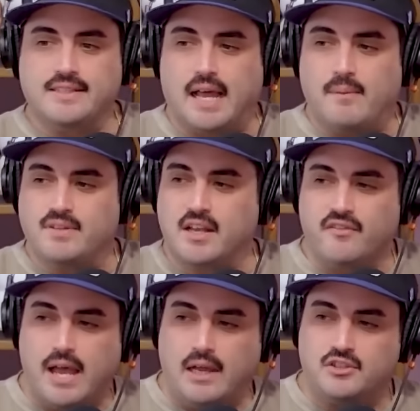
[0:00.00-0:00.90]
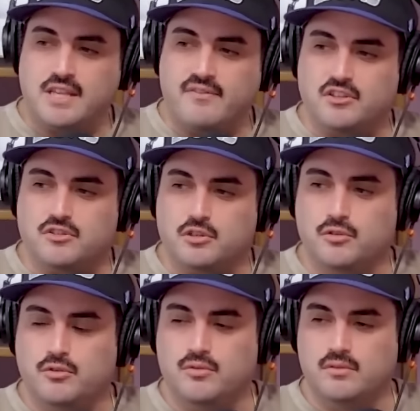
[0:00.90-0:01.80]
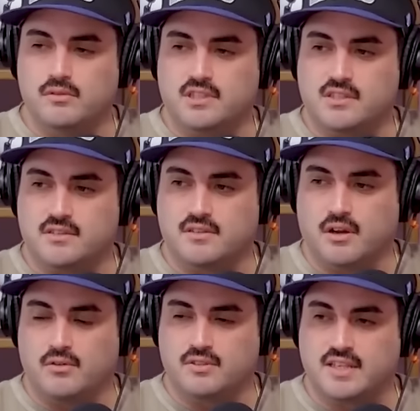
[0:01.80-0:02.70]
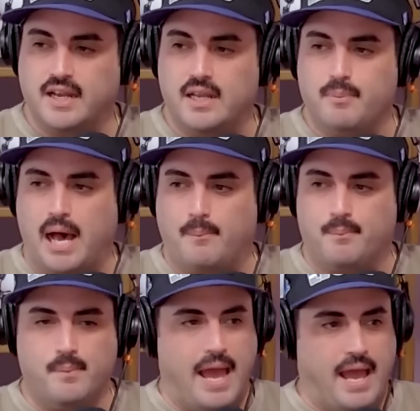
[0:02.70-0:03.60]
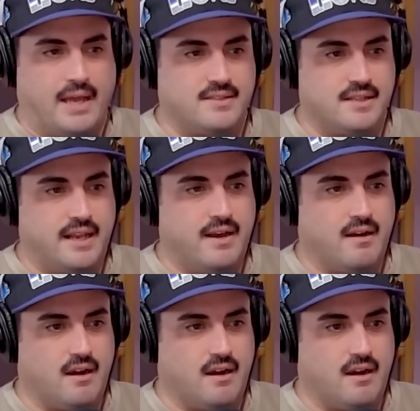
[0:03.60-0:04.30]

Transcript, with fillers: i'm self-conscious having two you know skinny pop bags in here